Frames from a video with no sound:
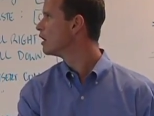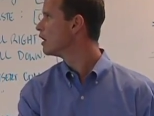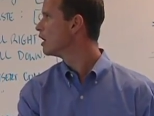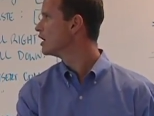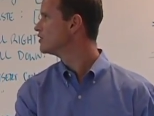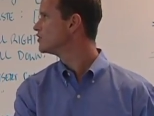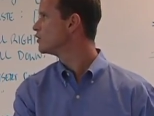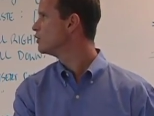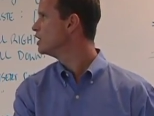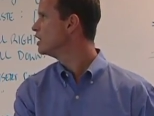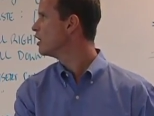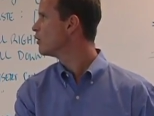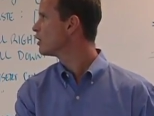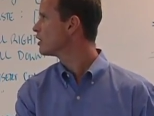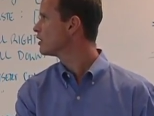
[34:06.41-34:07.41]
All right, so we
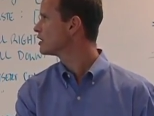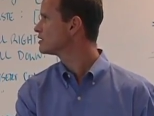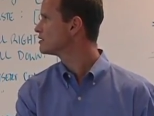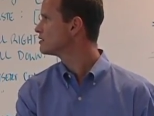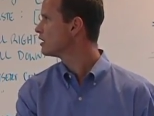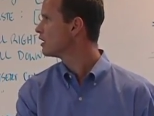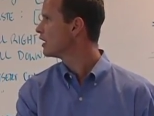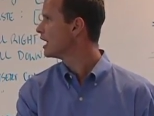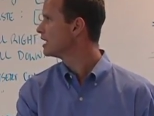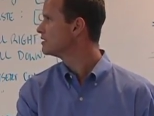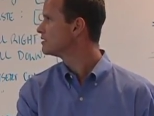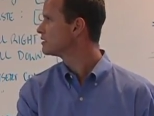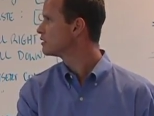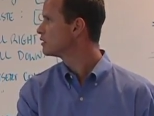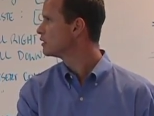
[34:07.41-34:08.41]
know what our, our
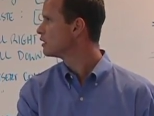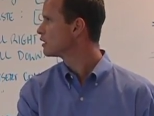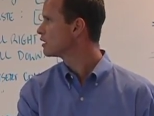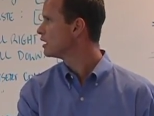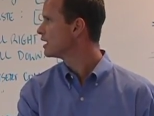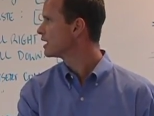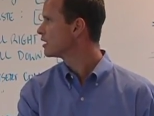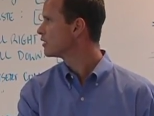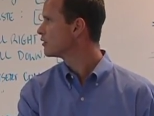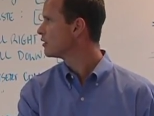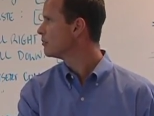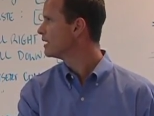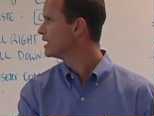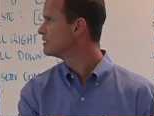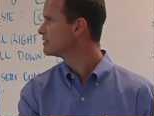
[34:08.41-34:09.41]
exit could look like under a
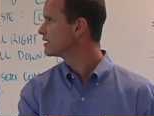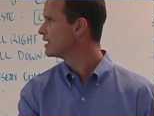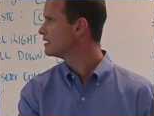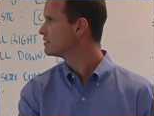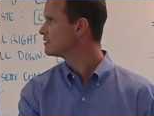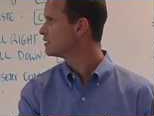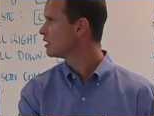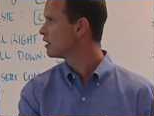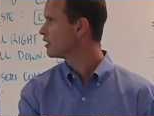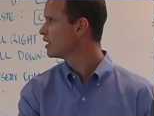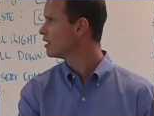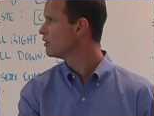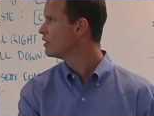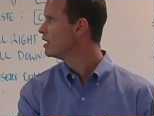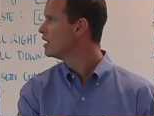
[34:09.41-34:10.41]
base case
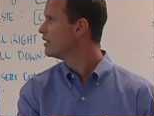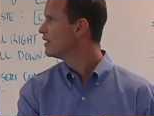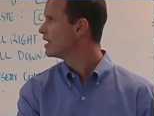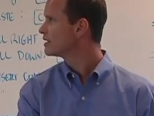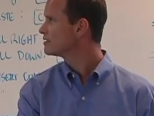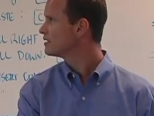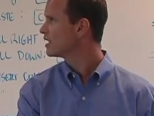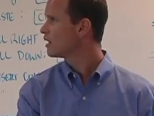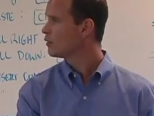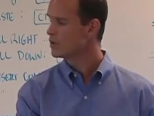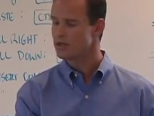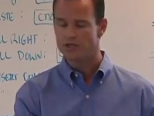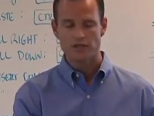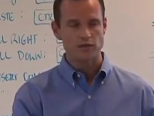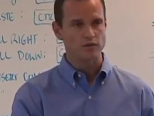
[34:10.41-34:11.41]
scenario. Next thing I want
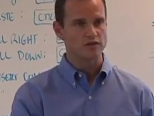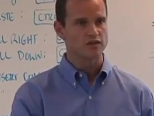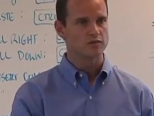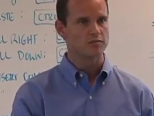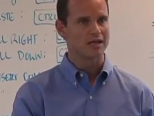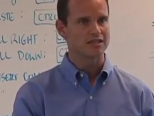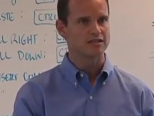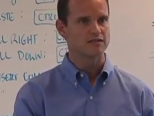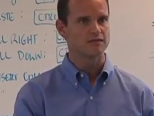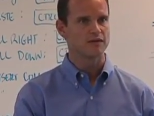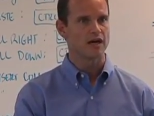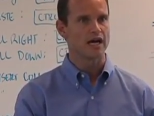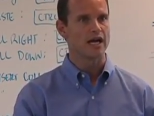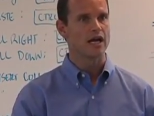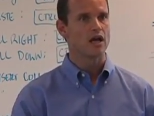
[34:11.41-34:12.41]
to do is
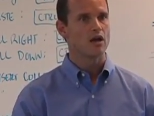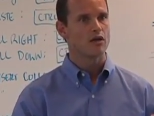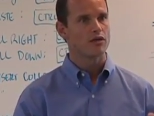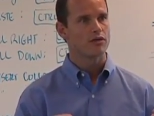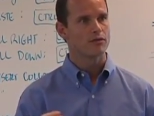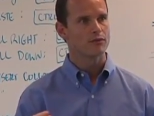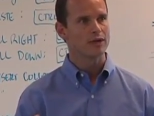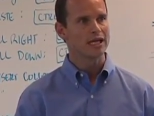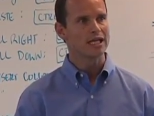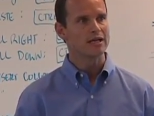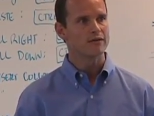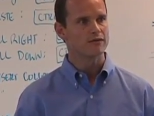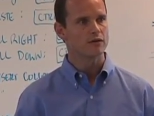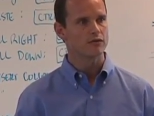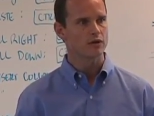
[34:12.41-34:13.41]
specify three
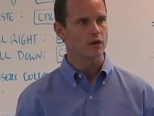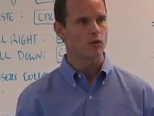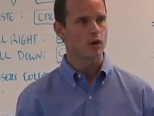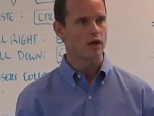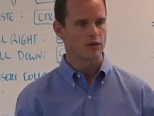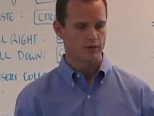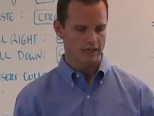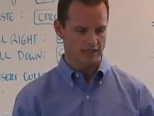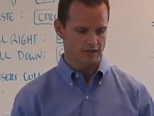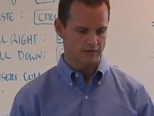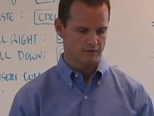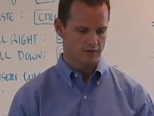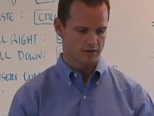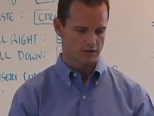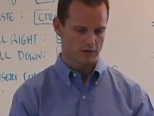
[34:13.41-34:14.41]
different required rates
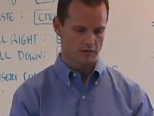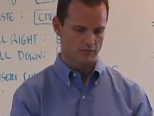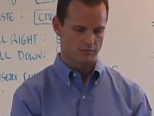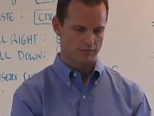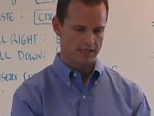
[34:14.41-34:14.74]
of return.